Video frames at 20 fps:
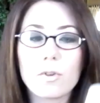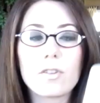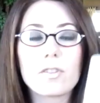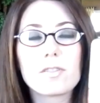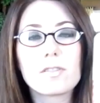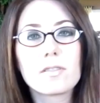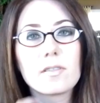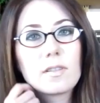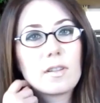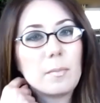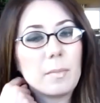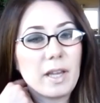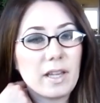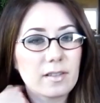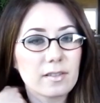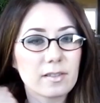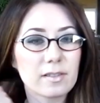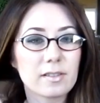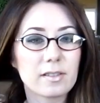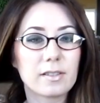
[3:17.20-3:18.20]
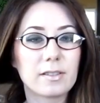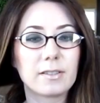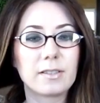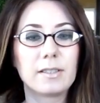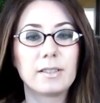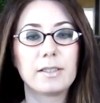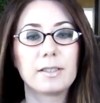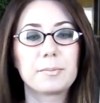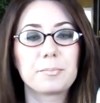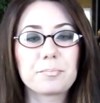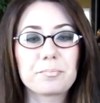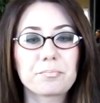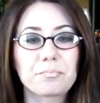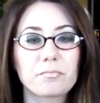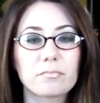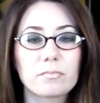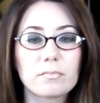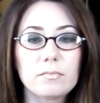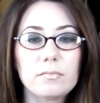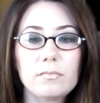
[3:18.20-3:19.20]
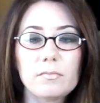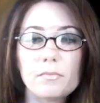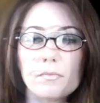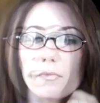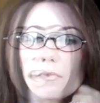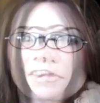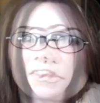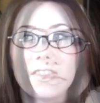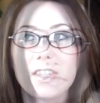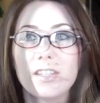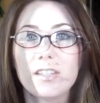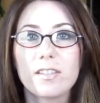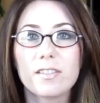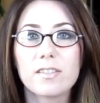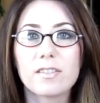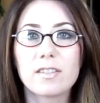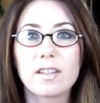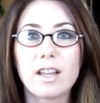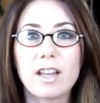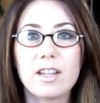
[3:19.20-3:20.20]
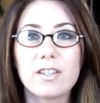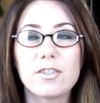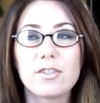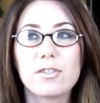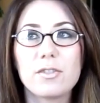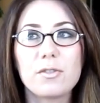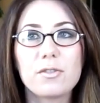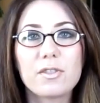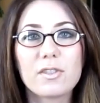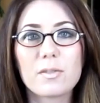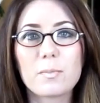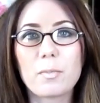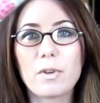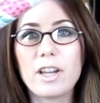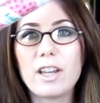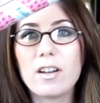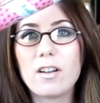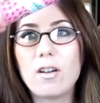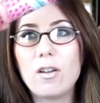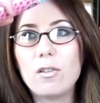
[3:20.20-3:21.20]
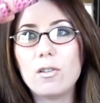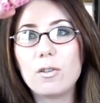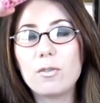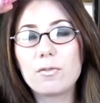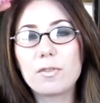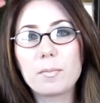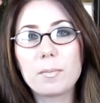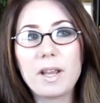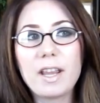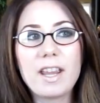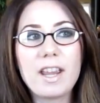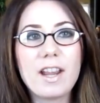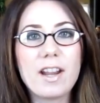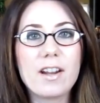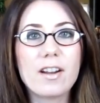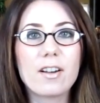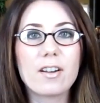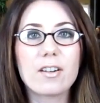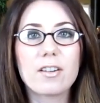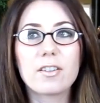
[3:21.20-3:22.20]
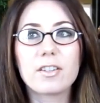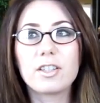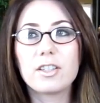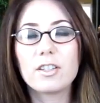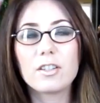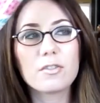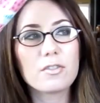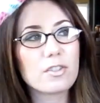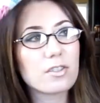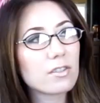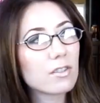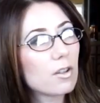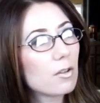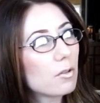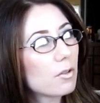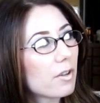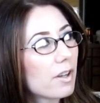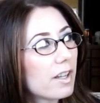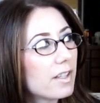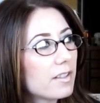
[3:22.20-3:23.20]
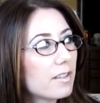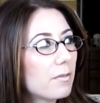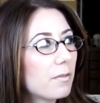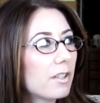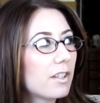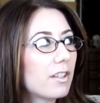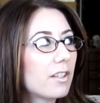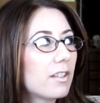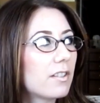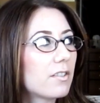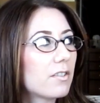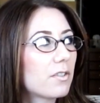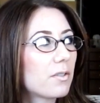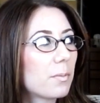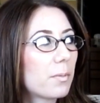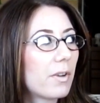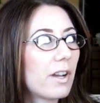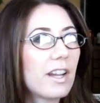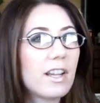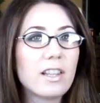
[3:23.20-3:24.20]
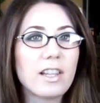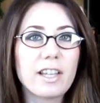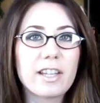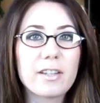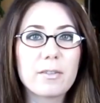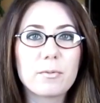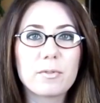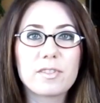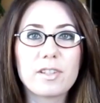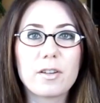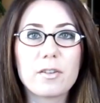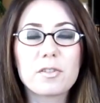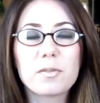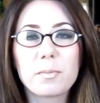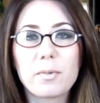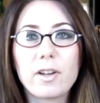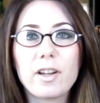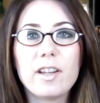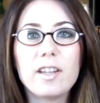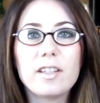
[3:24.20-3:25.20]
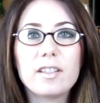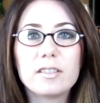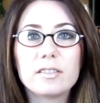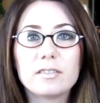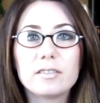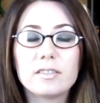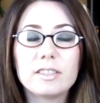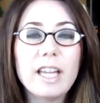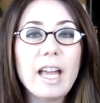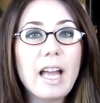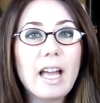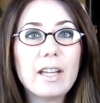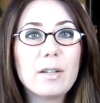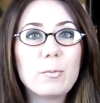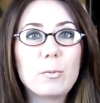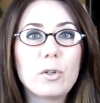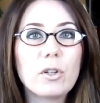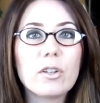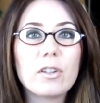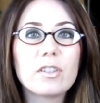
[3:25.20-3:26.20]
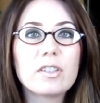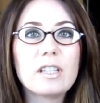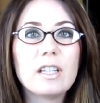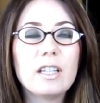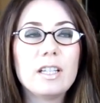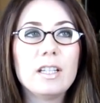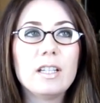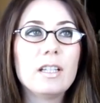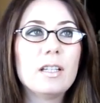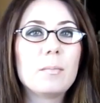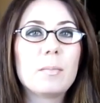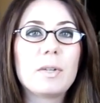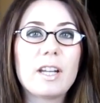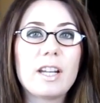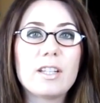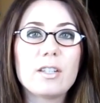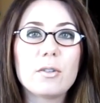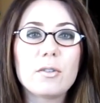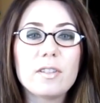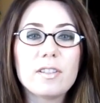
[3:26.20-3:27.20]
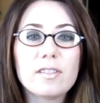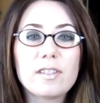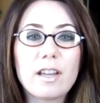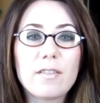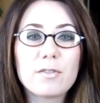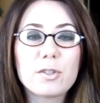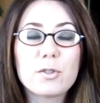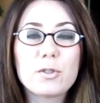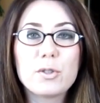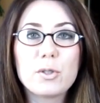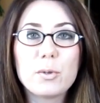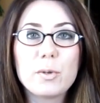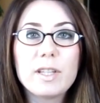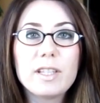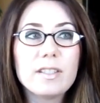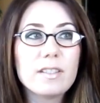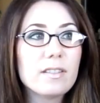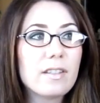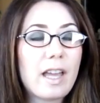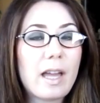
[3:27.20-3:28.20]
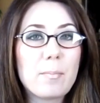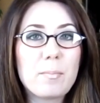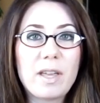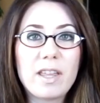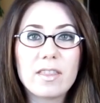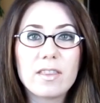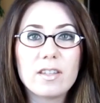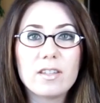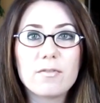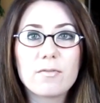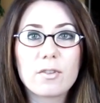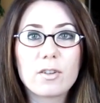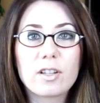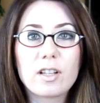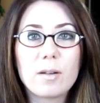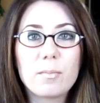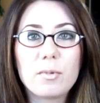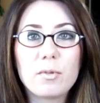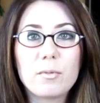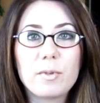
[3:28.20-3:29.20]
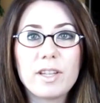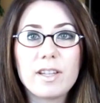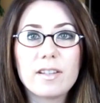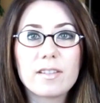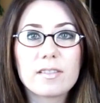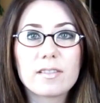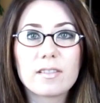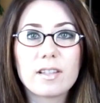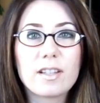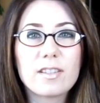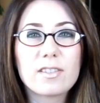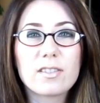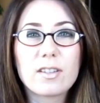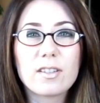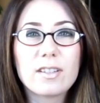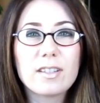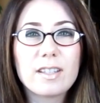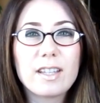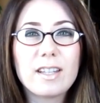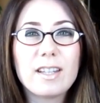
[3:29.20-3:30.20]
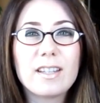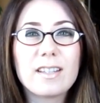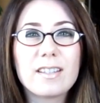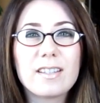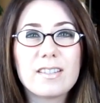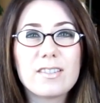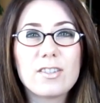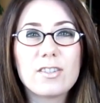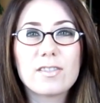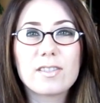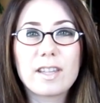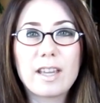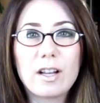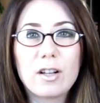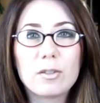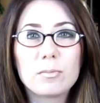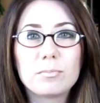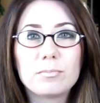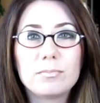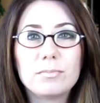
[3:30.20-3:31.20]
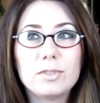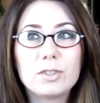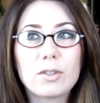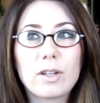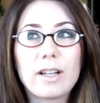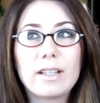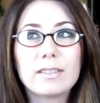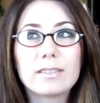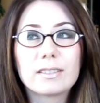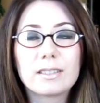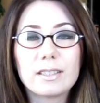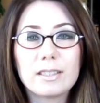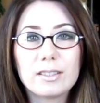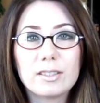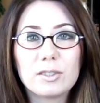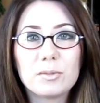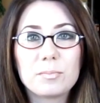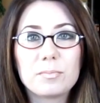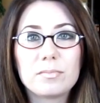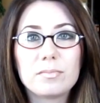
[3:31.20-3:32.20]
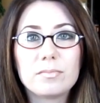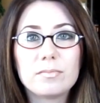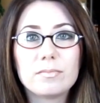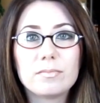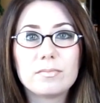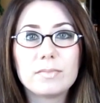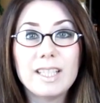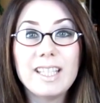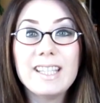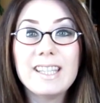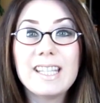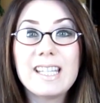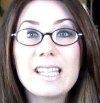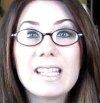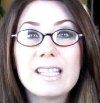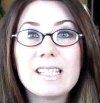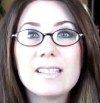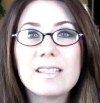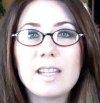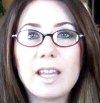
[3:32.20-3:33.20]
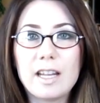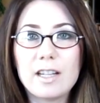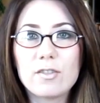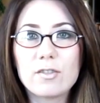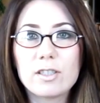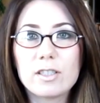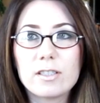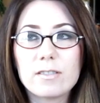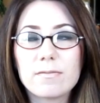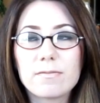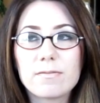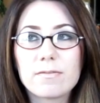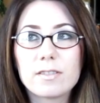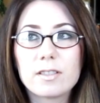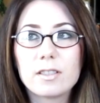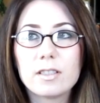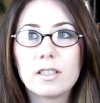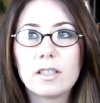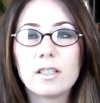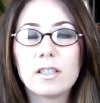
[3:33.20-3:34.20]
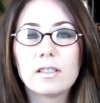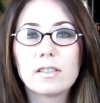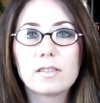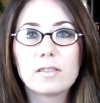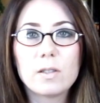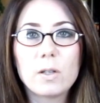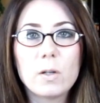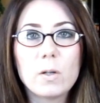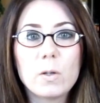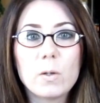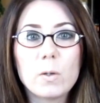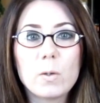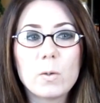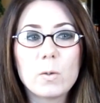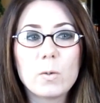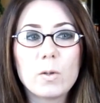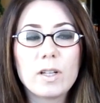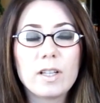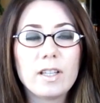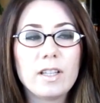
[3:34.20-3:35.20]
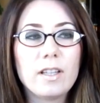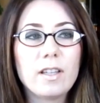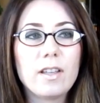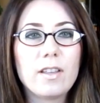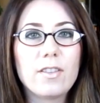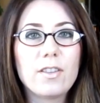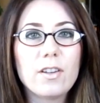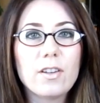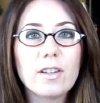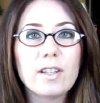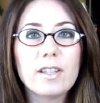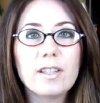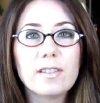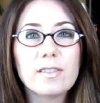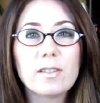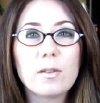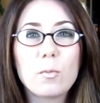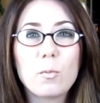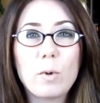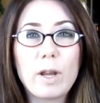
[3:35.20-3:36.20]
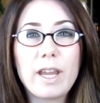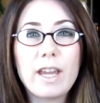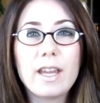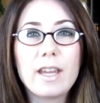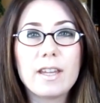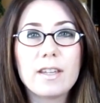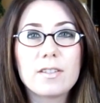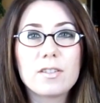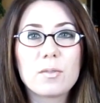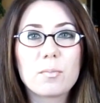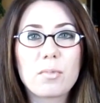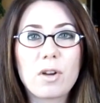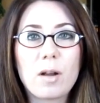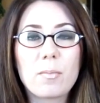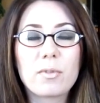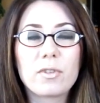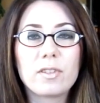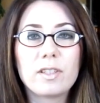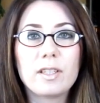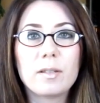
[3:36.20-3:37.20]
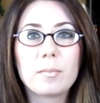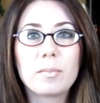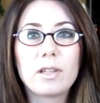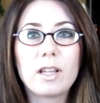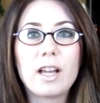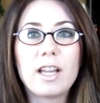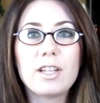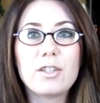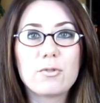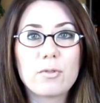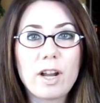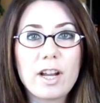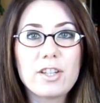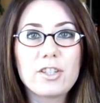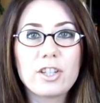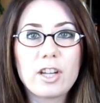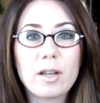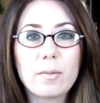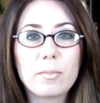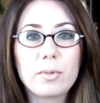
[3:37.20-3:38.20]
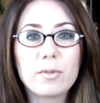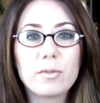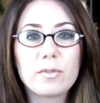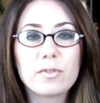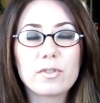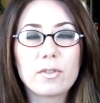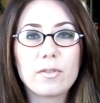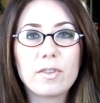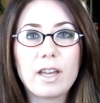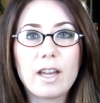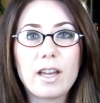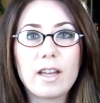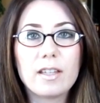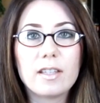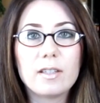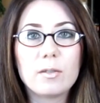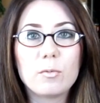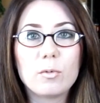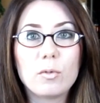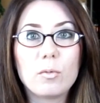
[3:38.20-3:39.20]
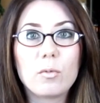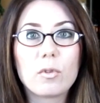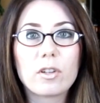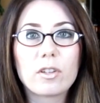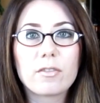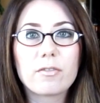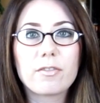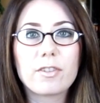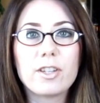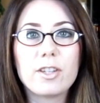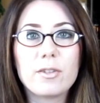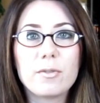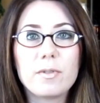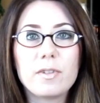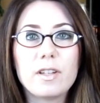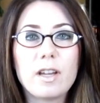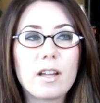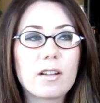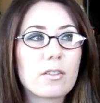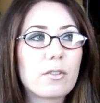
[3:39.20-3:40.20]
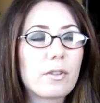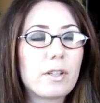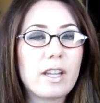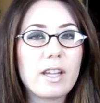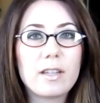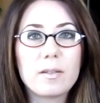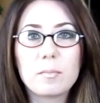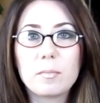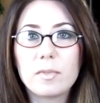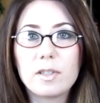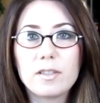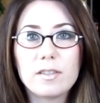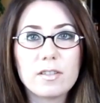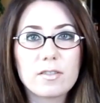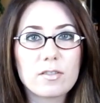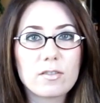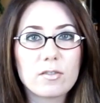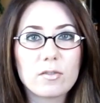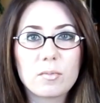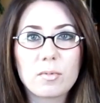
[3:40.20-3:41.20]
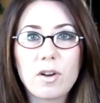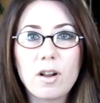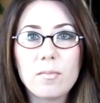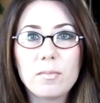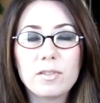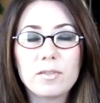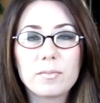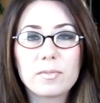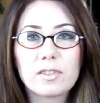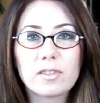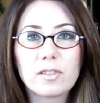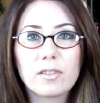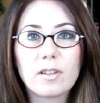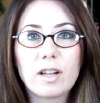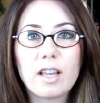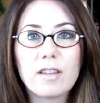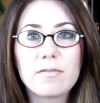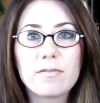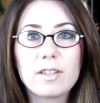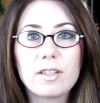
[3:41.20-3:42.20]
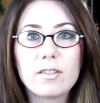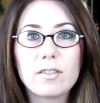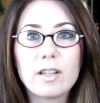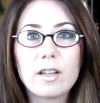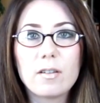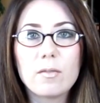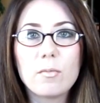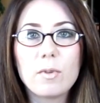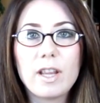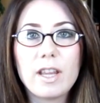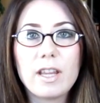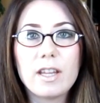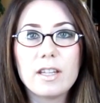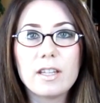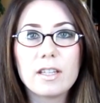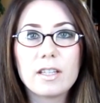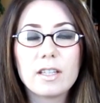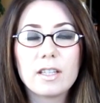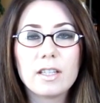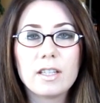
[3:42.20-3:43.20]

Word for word: works the best. I first got this, I just used to spray it all over my hair, you know, just go crazy with it. Just spray like it was hairspray, and yeah, it worked. But I noticed after doing that method for a couple weeks, I started getting an itchy scalp, dry scalp, and then dandruff. Oh. So there is a way to properly apply dry shampoo so that it will work for you and not create additional problems. So I figured out a way,